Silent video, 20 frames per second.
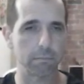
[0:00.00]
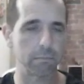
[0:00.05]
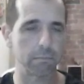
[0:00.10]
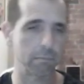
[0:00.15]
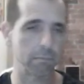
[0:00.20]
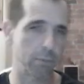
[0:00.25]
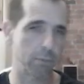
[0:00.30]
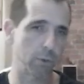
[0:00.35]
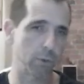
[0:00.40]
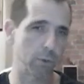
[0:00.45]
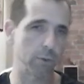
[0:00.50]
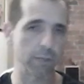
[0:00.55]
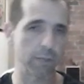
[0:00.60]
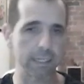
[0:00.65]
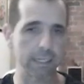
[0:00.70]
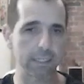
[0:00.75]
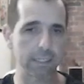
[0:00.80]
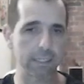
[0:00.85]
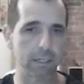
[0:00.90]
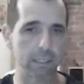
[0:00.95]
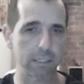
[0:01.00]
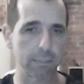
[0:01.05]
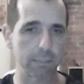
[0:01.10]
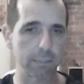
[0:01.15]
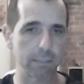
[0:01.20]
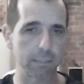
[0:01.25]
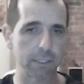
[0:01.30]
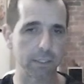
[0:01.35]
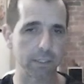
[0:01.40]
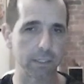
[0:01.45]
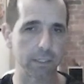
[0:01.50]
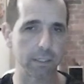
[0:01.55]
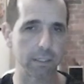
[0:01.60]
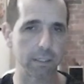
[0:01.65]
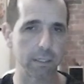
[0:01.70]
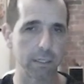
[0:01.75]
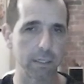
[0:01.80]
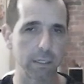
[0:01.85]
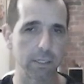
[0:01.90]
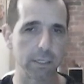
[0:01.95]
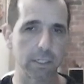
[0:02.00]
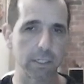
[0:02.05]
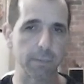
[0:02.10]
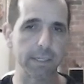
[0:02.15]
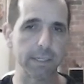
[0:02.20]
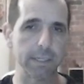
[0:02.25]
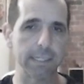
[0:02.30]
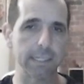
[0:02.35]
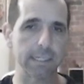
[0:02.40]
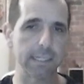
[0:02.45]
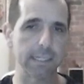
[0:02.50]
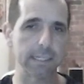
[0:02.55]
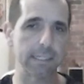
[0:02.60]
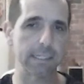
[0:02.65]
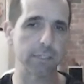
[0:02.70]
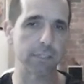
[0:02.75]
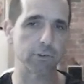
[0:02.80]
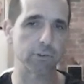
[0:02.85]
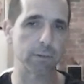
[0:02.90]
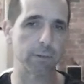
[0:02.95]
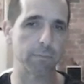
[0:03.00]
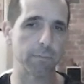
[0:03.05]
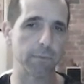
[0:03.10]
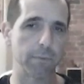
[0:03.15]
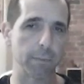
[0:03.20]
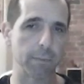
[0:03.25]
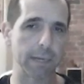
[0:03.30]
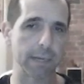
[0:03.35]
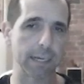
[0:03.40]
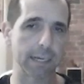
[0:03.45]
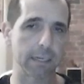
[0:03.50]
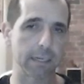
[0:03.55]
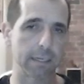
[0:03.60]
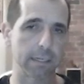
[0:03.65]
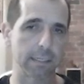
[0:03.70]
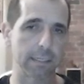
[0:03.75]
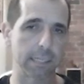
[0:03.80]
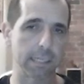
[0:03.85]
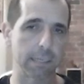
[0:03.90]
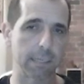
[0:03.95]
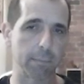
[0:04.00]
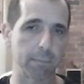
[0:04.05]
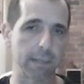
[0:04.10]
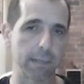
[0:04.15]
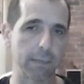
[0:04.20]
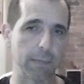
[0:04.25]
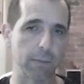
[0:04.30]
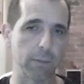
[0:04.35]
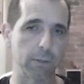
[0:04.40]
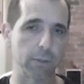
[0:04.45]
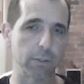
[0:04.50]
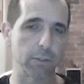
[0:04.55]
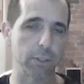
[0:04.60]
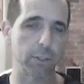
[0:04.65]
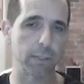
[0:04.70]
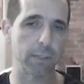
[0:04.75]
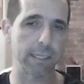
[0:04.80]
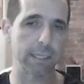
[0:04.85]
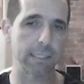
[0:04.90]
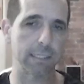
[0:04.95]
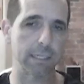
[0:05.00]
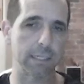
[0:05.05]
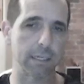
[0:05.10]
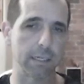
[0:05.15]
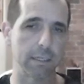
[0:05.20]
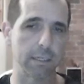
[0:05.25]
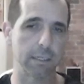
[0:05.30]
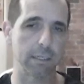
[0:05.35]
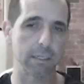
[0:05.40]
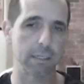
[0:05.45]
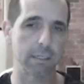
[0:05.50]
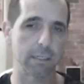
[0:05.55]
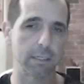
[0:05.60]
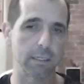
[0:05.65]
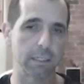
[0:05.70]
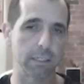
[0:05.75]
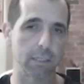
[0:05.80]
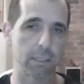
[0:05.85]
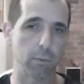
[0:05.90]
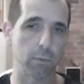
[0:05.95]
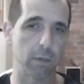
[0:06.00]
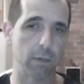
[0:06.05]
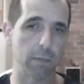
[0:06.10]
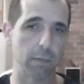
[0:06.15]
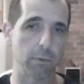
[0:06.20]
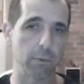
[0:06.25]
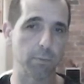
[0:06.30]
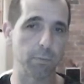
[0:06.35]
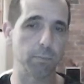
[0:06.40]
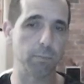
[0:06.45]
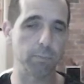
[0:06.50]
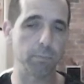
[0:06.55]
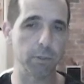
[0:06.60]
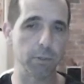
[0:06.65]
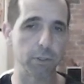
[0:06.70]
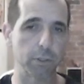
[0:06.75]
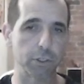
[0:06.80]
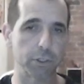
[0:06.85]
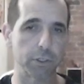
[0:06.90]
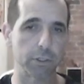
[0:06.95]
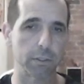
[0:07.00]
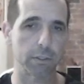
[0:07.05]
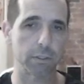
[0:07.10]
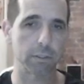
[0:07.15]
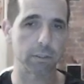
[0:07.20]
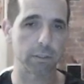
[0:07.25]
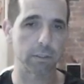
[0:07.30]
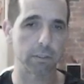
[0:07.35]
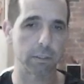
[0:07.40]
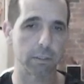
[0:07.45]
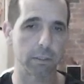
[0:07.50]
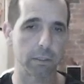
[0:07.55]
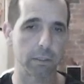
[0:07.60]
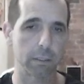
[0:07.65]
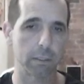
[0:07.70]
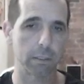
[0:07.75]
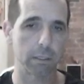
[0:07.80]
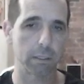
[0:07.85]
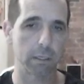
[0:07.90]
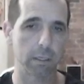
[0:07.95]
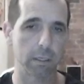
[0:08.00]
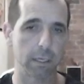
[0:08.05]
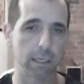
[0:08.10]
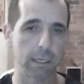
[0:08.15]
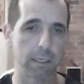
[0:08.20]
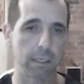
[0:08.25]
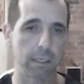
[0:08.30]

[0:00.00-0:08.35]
pawn on their starting position. So I mean this is a trump for black because they can play 1 or 2 later. So white will push. Okay.